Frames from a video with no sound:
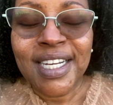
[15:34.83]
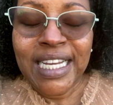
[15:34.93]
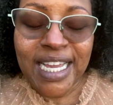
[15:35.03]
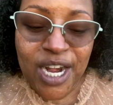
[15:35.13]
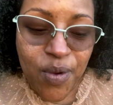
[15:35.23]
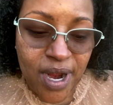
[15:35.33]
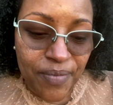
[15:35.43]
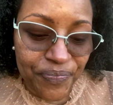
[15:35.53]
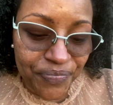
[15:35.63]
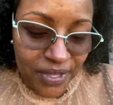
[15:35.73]
anyway,
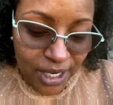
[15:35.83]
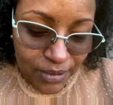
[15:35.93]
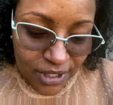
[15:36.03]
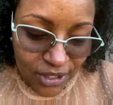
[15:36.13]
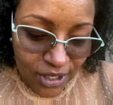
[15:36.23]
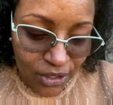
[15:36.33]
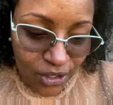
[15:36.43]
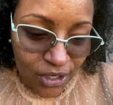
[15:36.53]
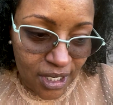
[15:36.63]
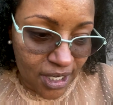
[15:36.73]
it was
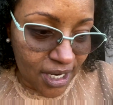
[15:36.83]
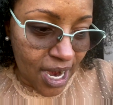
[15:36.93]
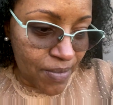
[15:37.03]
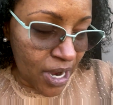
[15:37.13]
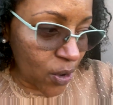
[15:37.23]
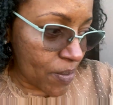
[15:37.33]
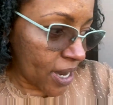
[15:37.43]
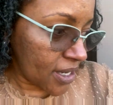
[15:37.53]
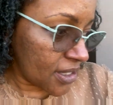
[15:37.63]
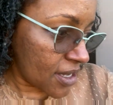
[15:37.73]
good. I'm not going
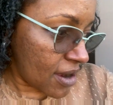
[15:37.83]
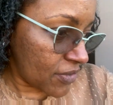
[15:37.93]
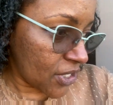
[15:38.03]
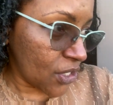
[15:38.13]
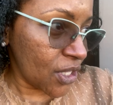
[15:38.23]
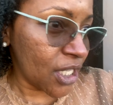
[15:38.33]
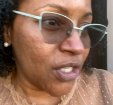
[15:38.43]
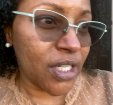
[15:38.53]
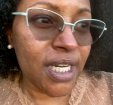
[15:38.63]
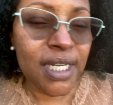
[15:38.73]
back into the office till
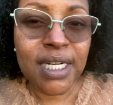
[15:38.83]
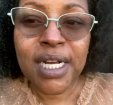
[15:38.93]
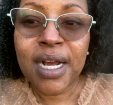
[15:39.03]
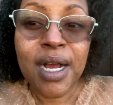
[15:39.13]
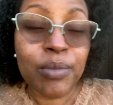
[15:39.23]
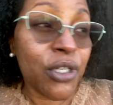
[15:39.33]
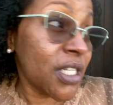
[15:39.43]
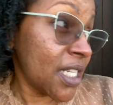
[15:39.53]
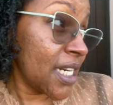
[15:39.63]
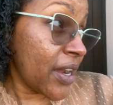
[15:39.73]
Thursday. I'm
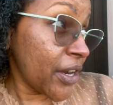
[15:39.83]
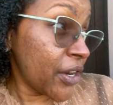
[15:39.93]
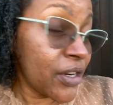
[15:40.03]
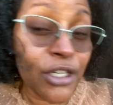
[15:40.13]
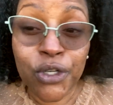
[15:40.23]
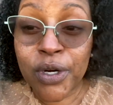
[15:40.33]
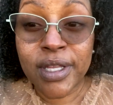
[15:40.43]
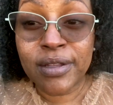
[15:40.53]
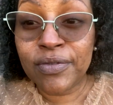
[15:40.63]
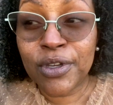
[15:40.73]
just sitting out here
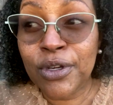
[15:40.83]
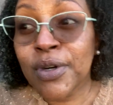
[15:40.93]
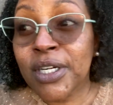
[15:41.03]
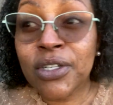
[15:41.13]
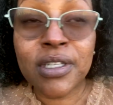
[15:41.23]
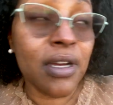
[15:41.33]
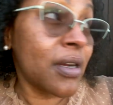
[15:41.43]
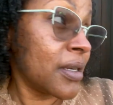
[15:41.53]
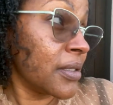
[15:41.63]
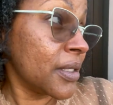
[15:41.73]
enjoying the view. I just
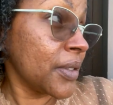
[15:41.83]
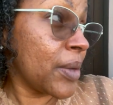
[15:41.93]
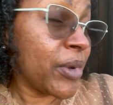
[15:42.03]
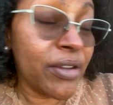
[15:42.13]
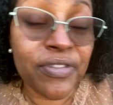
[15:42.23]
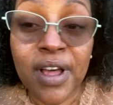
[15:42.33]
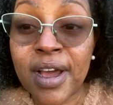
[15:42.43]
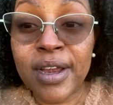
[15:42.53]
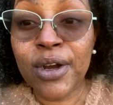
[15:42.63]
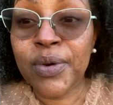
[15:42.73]
saw a big
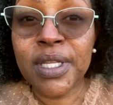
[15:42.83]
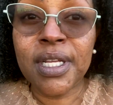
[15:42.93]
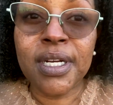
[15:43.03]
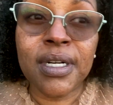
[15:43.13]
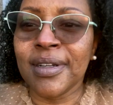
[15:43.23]
fly go in there.